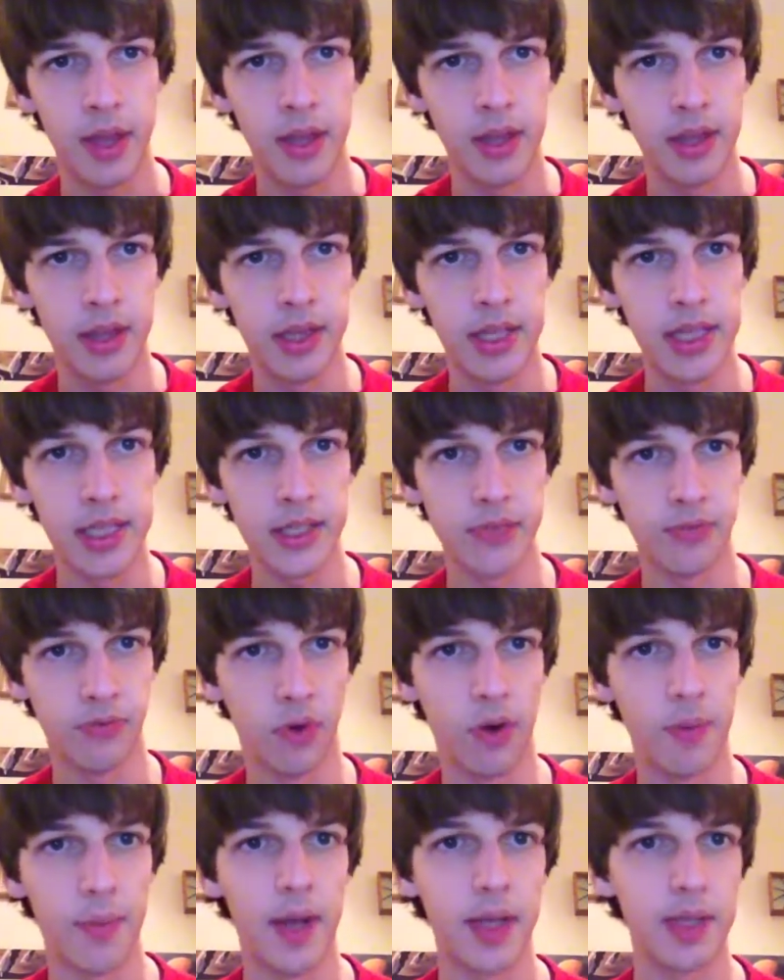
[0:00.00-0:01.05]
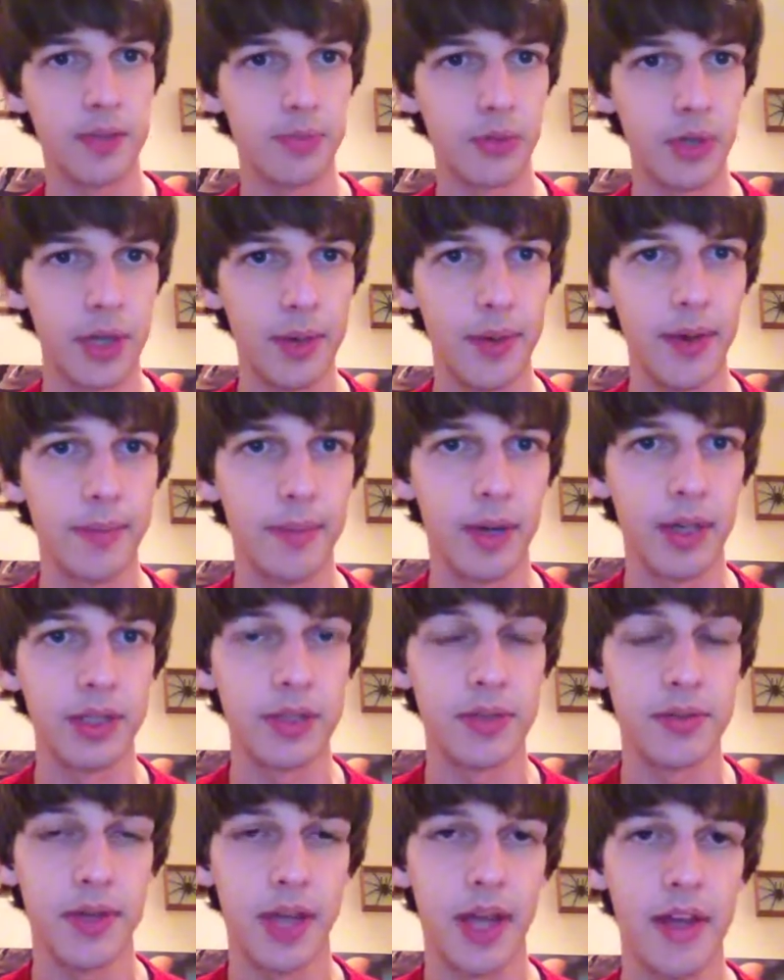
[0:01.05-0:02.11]
this format pretty
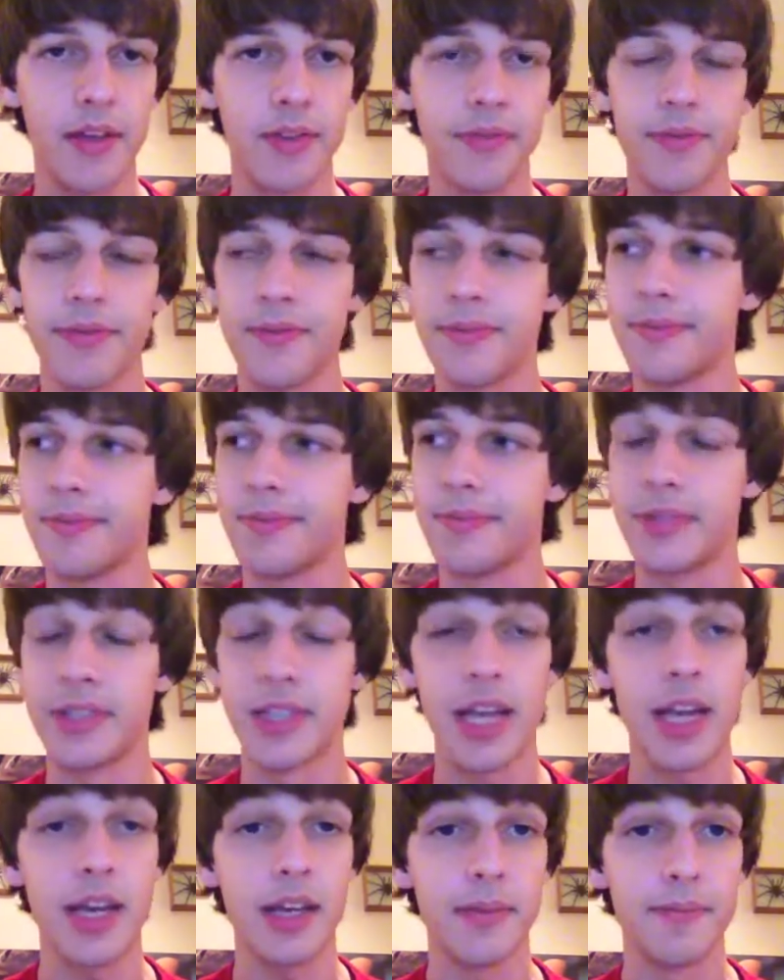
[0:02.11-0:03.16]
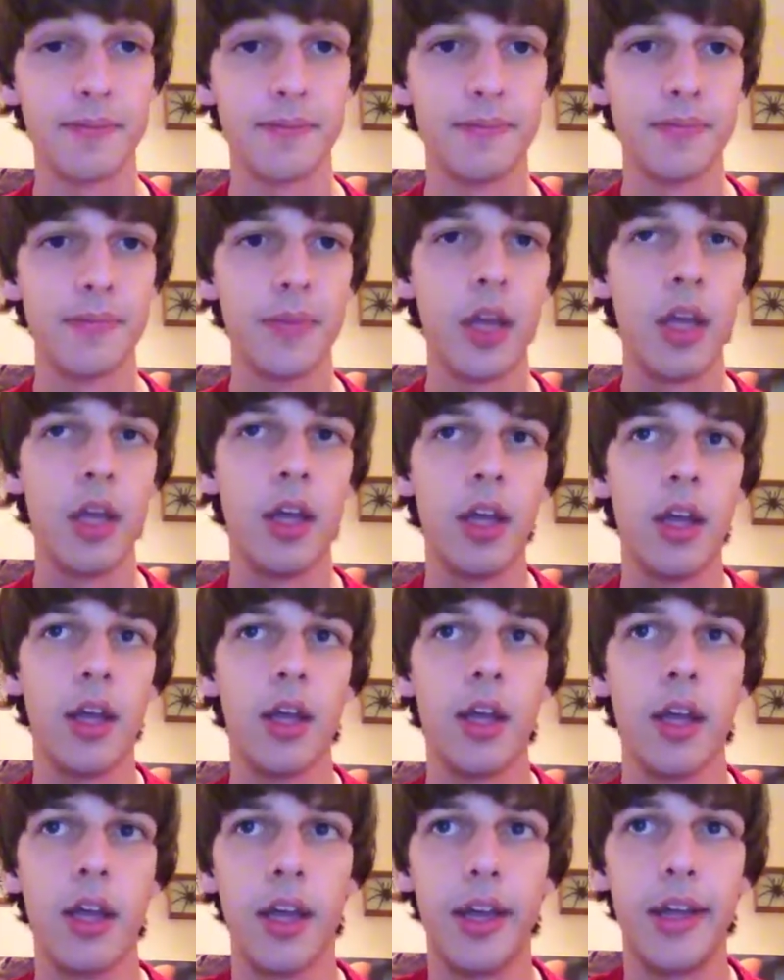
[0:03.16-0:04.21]
much have stated.
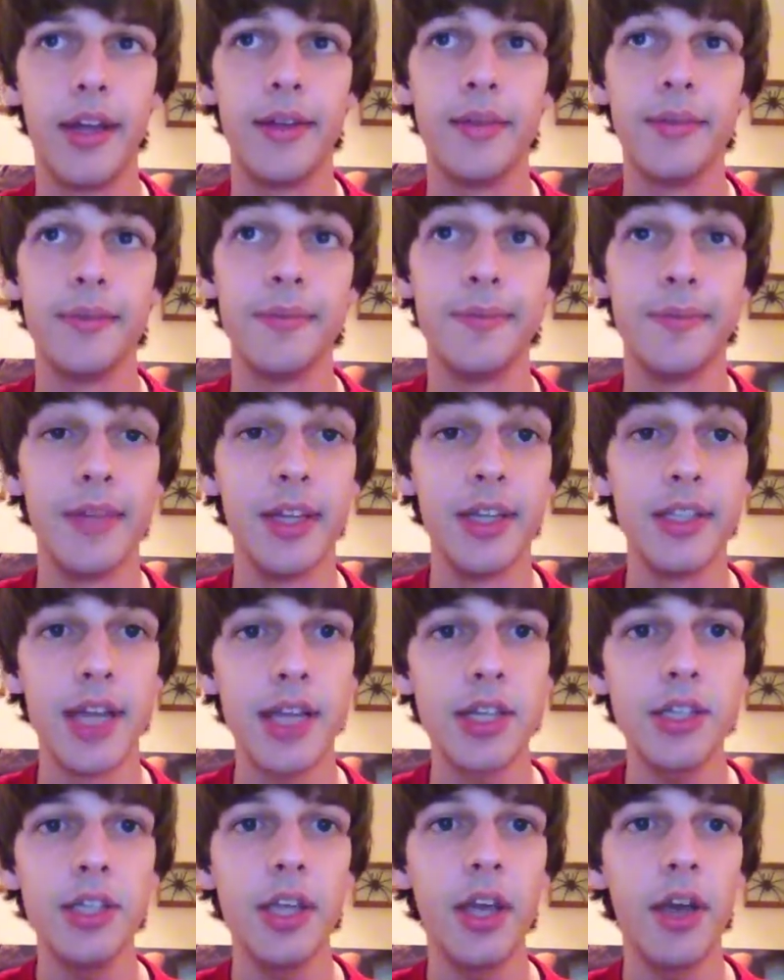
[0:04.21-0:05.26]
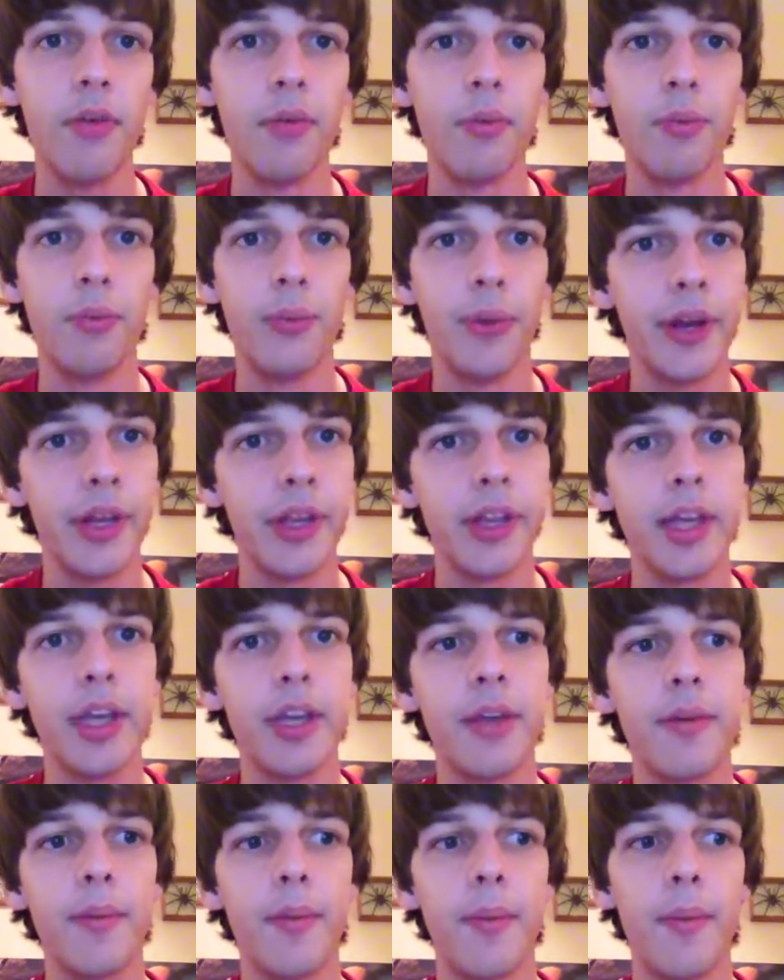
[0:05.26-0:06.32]
And it's actually a
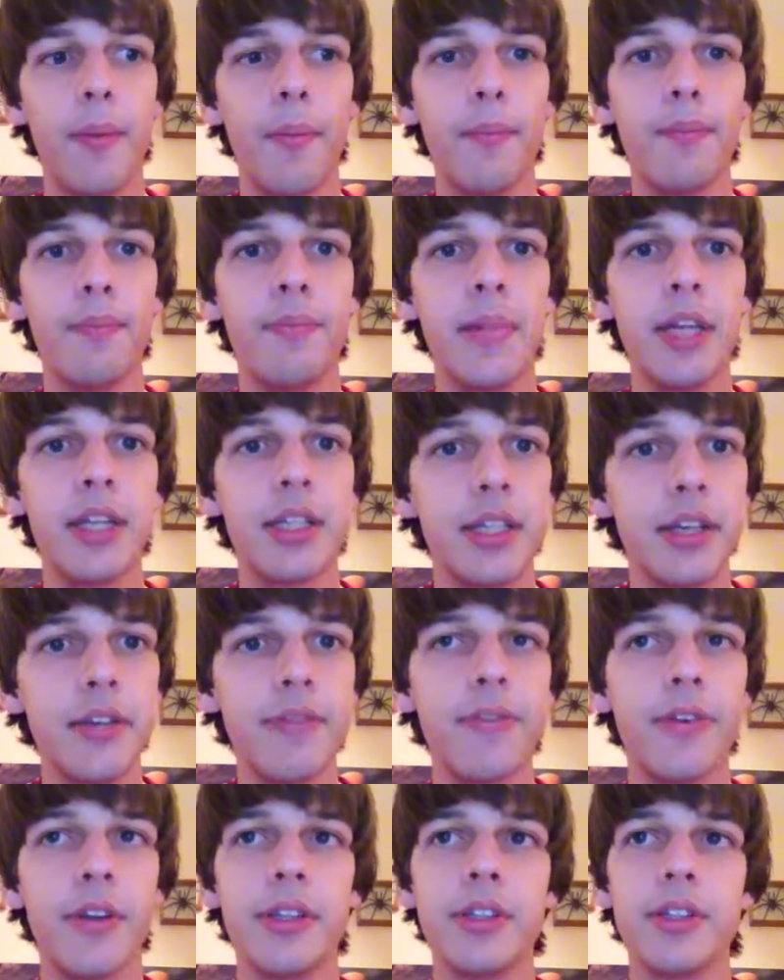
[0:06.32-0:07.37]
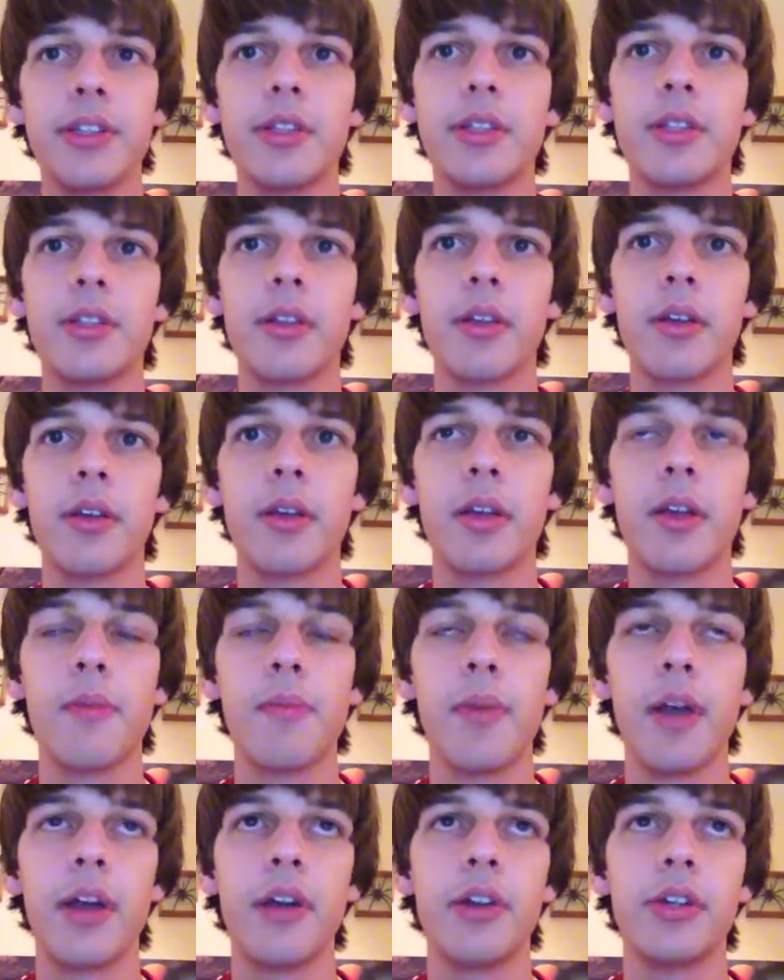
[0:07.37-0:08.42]
really big difference
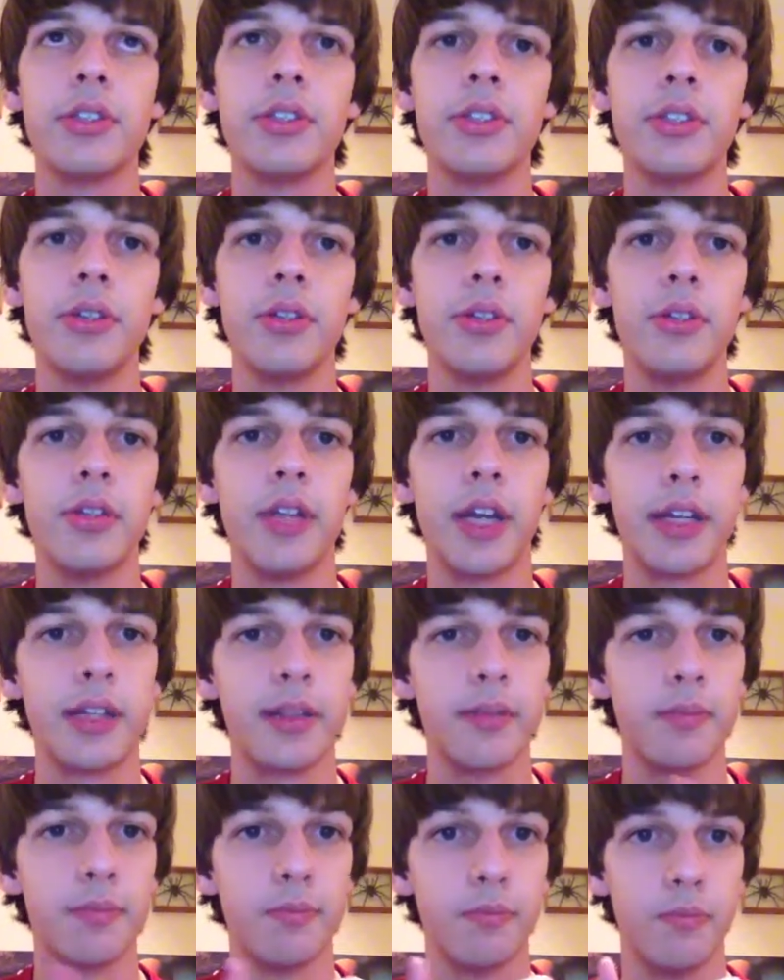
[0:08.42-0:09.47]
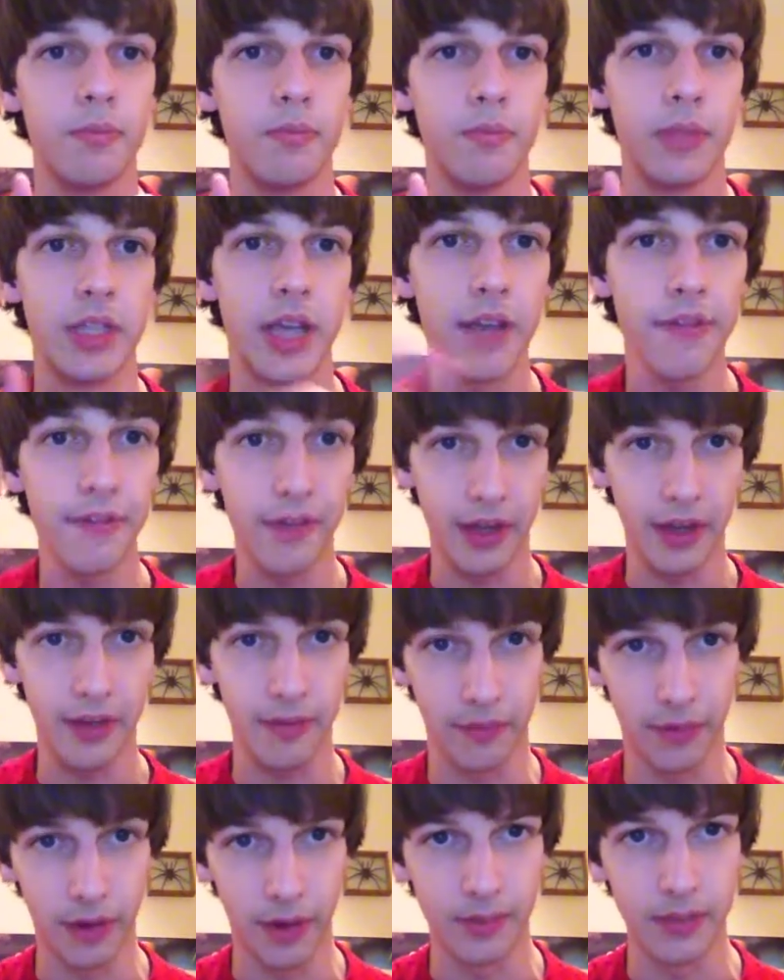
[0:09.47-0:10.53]
compared to, like, definitely
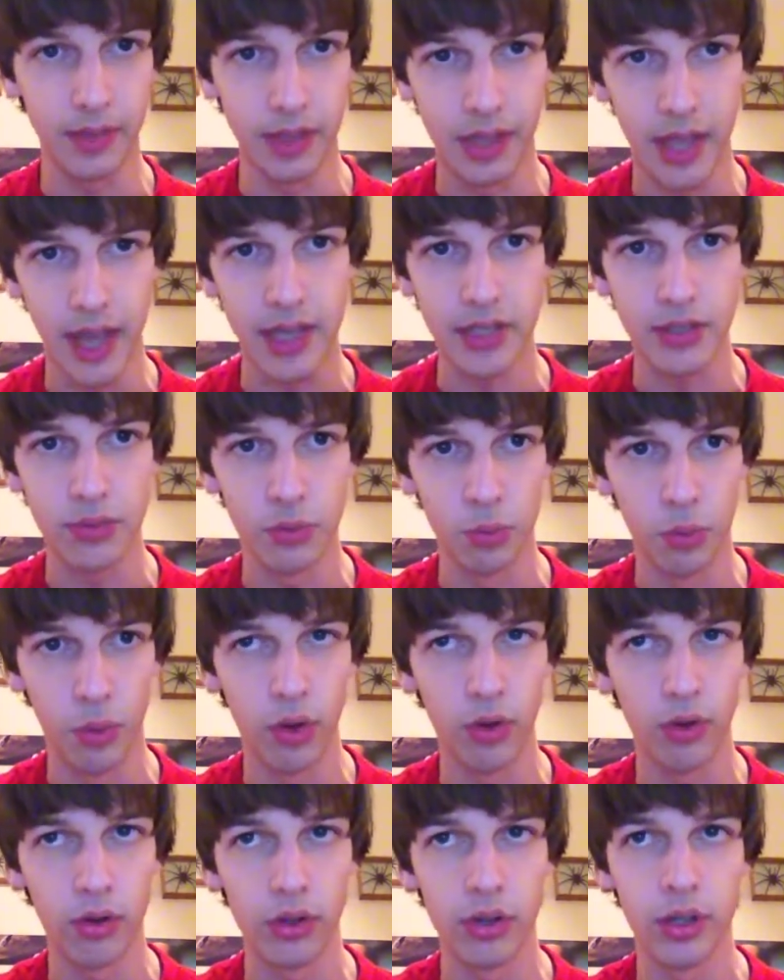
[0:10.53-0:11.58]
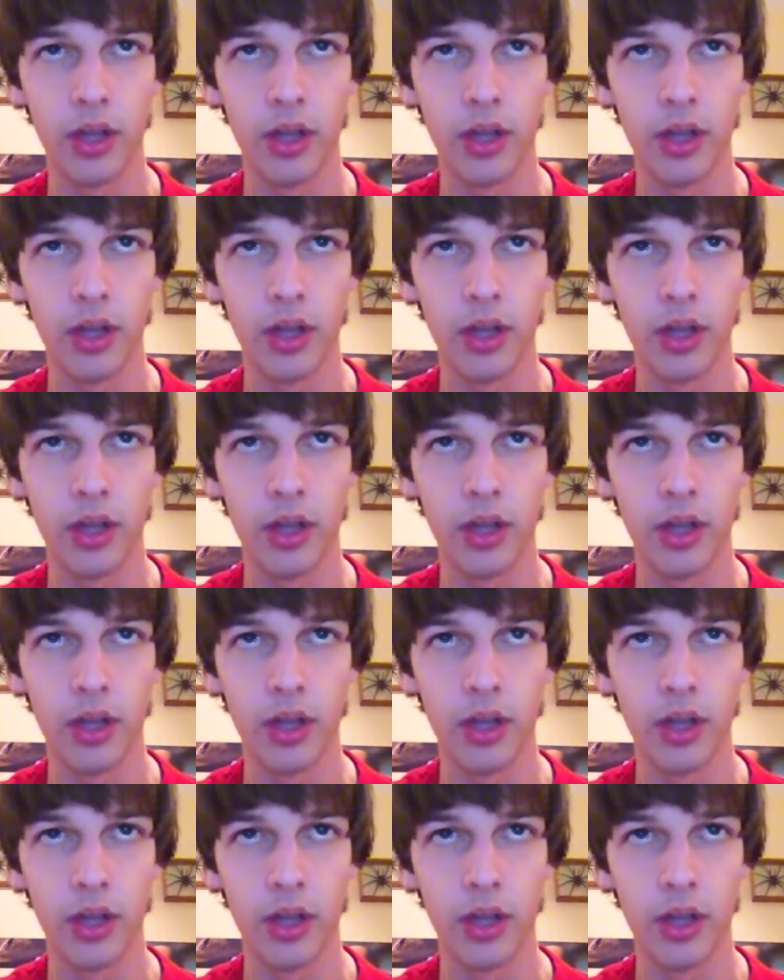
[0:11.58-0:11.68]
from the last World